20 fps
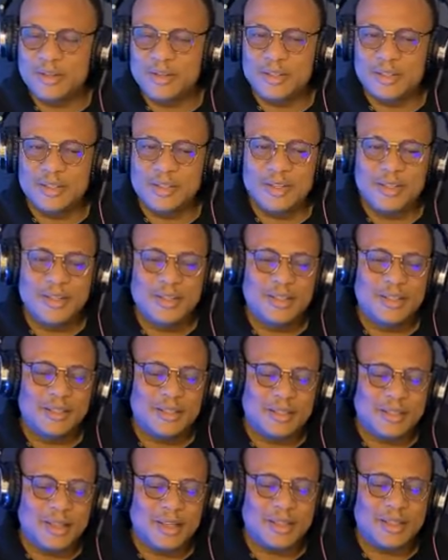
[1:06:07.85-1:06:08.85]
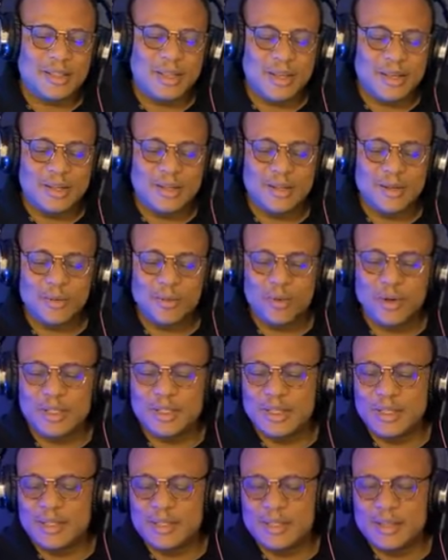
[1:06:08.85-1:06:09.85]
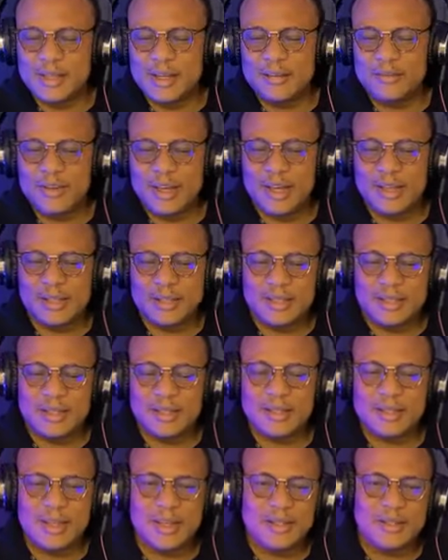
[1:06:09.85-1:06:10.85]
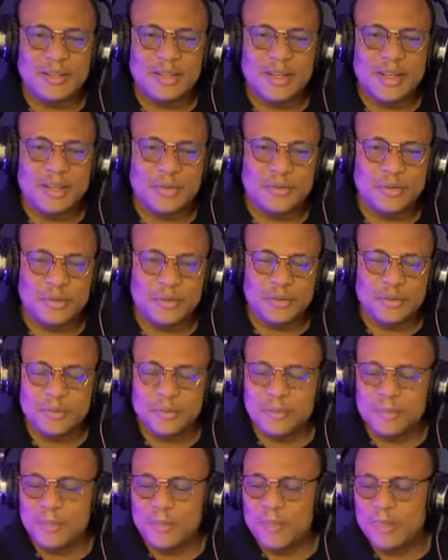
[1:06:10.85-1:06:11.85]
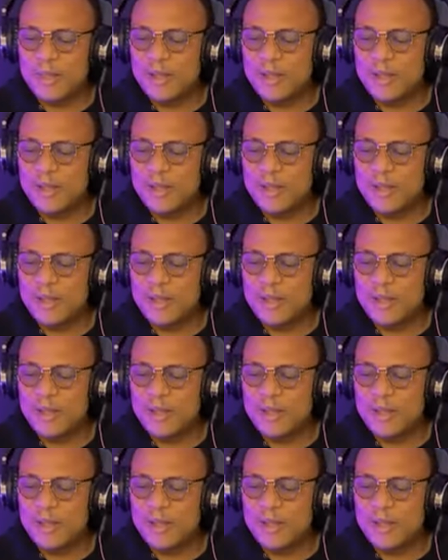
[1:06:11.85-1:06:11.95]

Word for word: Because Satan was a self existence evil.